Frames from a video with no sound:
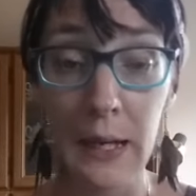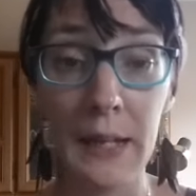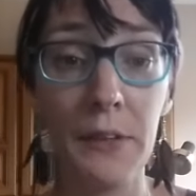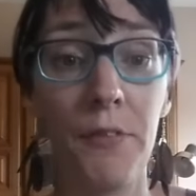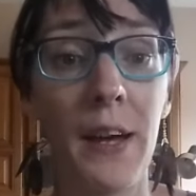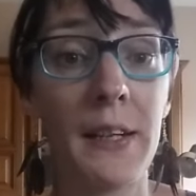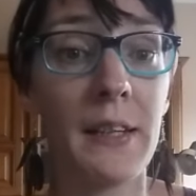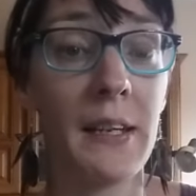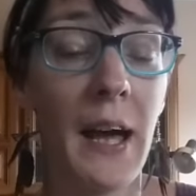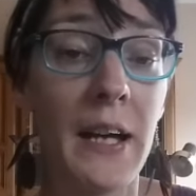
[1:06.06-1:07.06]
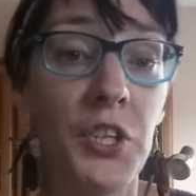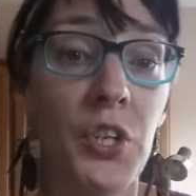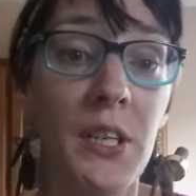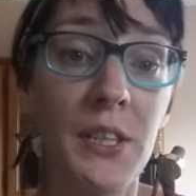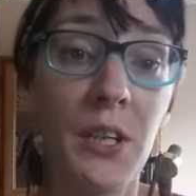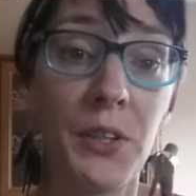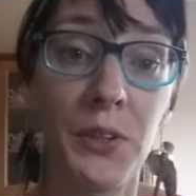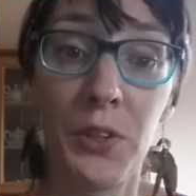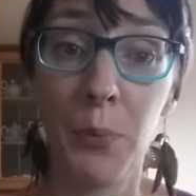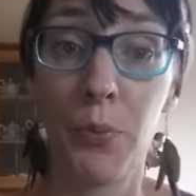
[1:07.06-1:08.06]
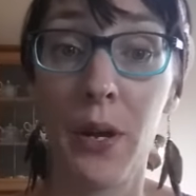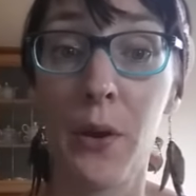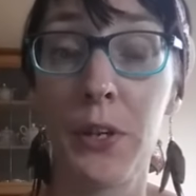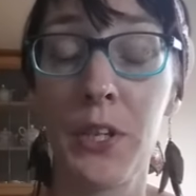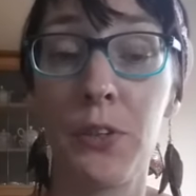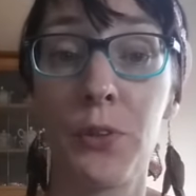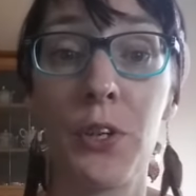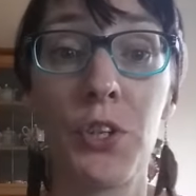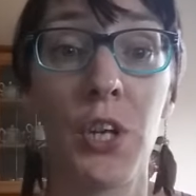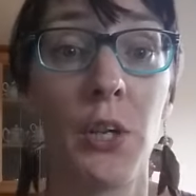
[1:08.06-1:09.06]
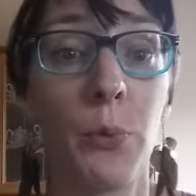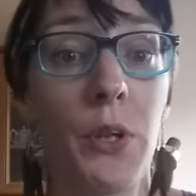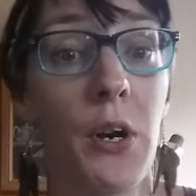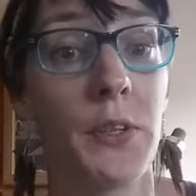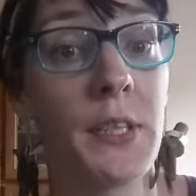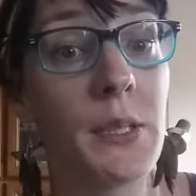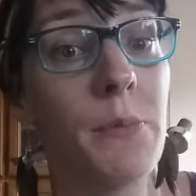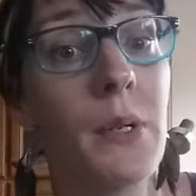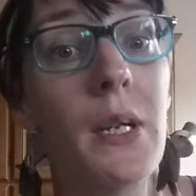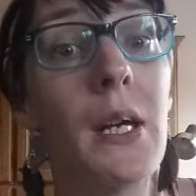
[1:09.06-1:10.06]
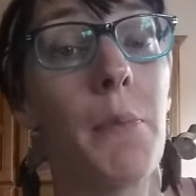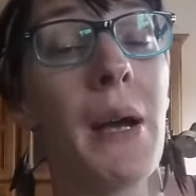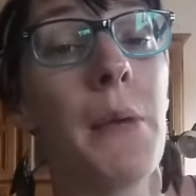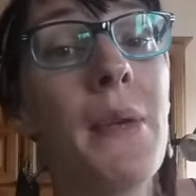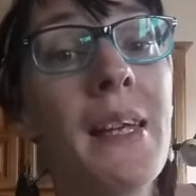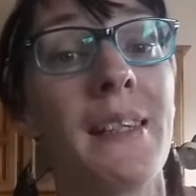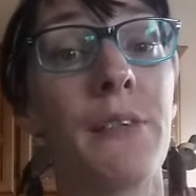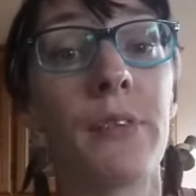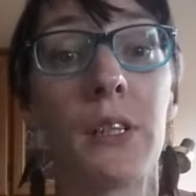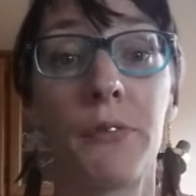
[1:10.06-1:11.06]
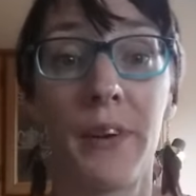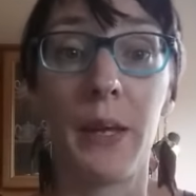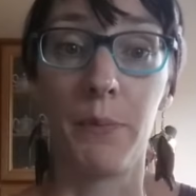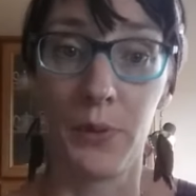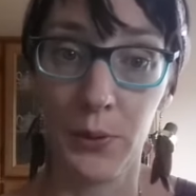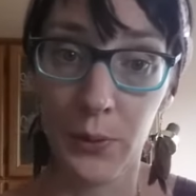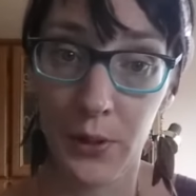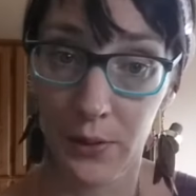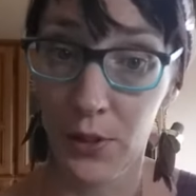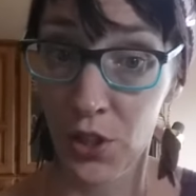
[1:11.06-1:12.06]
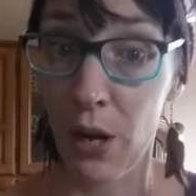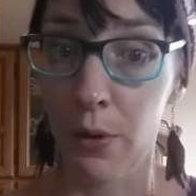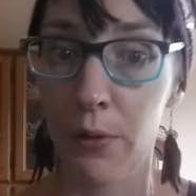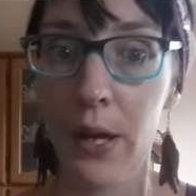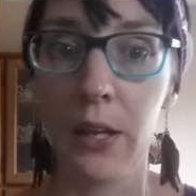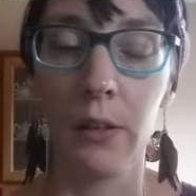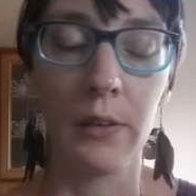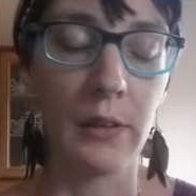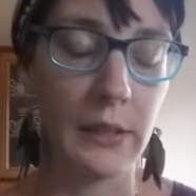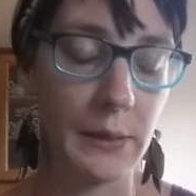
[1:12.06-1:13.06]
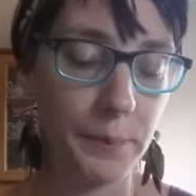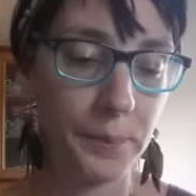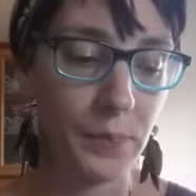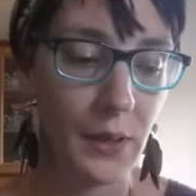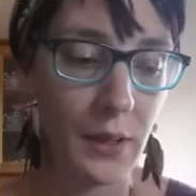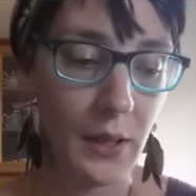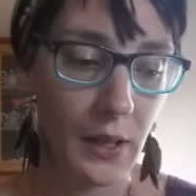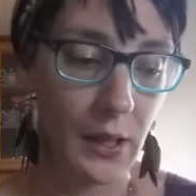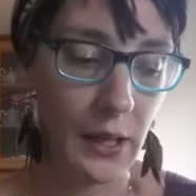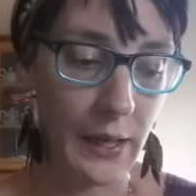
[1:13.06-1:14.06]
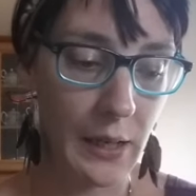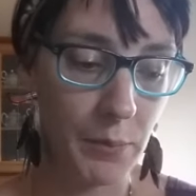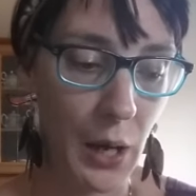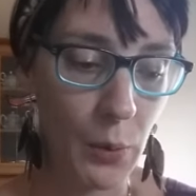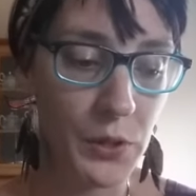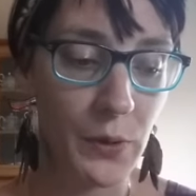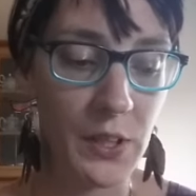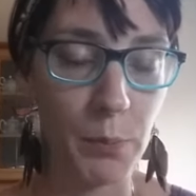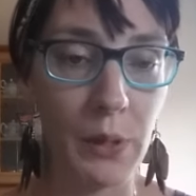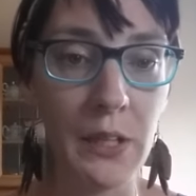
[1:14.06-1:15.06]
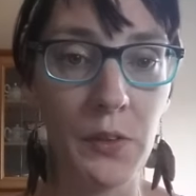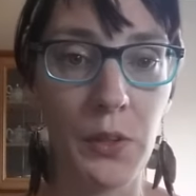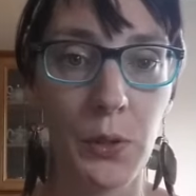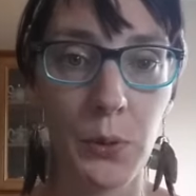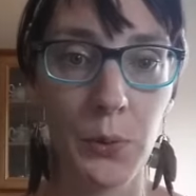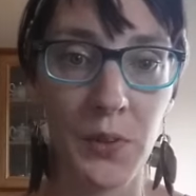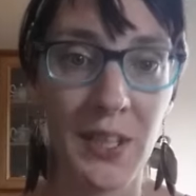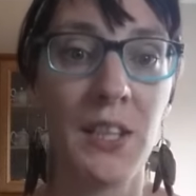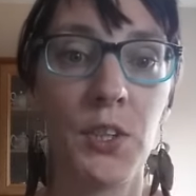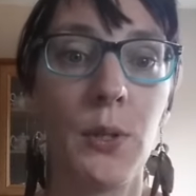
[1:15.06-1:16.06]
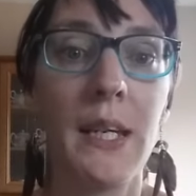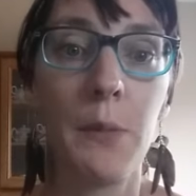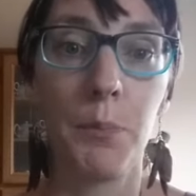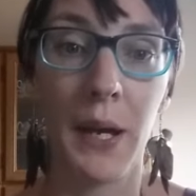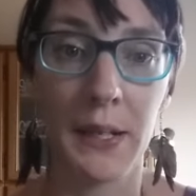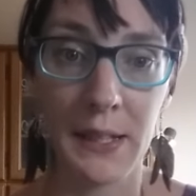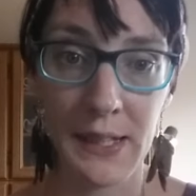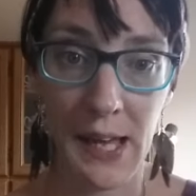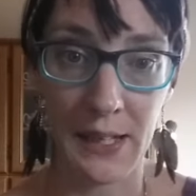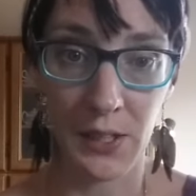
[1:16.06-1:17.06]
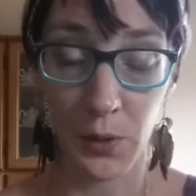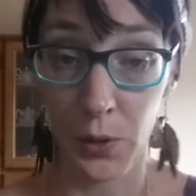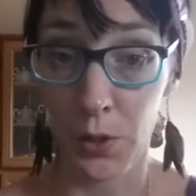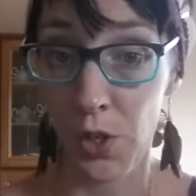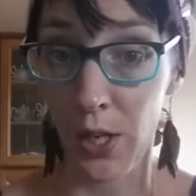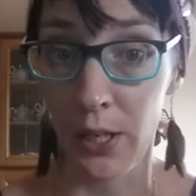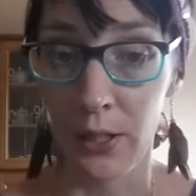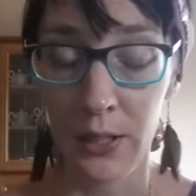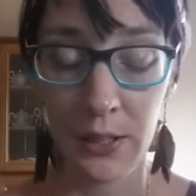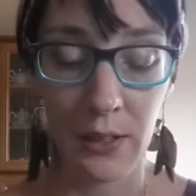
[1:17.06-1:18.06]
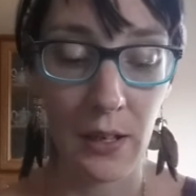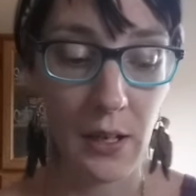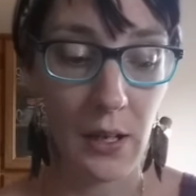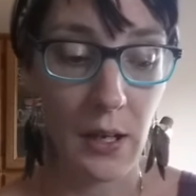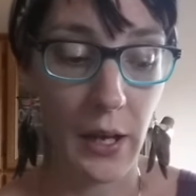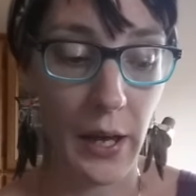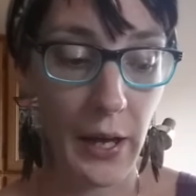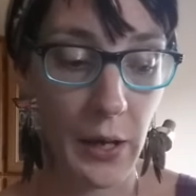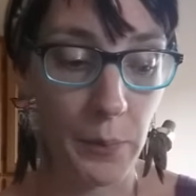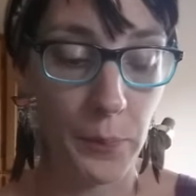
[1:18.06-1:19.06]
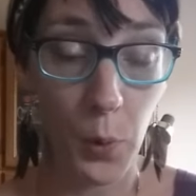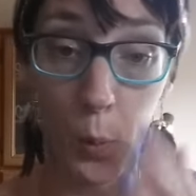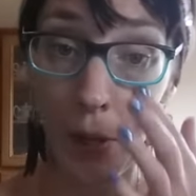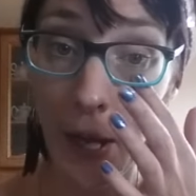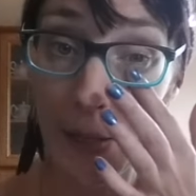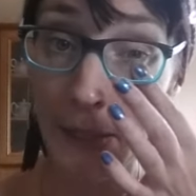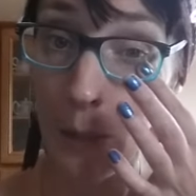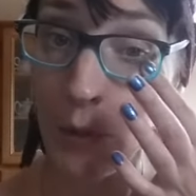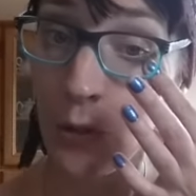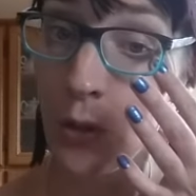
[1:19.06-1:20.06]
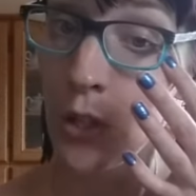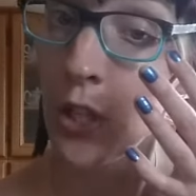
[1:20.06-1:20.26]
And the fact that hygiene is not top priority to your child with autism might make it difficult for them to shower regularly. I want to explain to you the sensory impact this has on your child. When I step into the